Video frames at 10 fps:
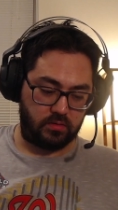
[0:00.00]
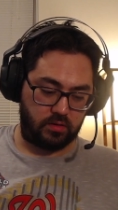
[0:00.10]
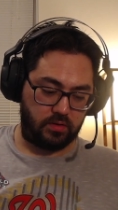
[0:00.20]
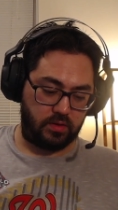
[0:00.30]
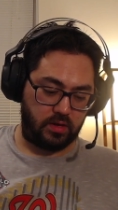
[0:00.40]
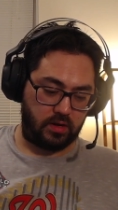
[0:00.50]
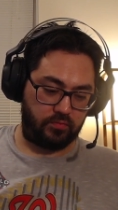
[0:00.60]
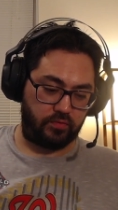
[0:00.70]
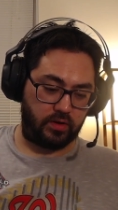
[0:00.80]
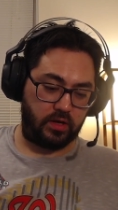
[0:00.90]
And then a
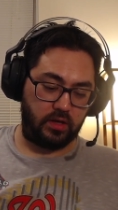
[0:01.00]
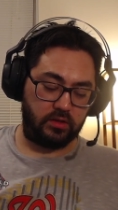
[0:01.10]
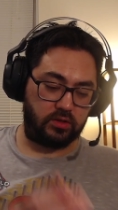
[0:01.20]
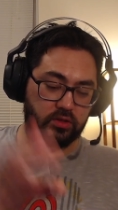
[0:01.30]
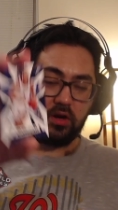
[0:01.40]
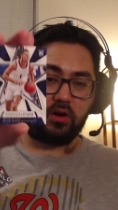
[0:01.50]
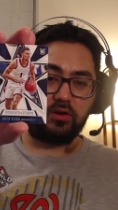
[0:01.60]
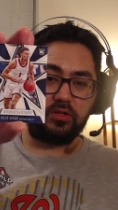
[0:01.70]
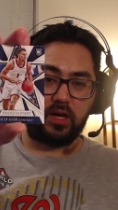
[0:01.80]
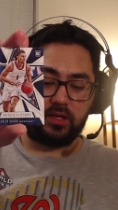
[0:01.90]
rookie and
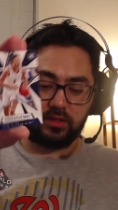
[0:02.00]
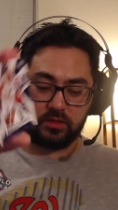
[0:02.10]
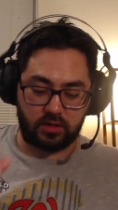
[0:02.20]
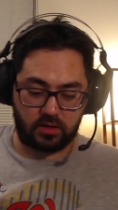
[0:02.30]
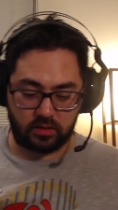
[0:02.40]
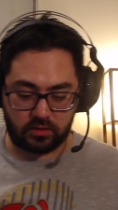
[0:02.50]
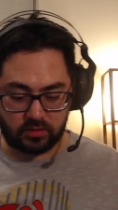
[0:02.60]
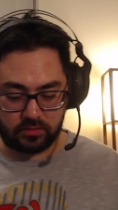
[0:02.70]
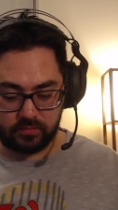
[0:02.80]
stars, Jalen Suggs.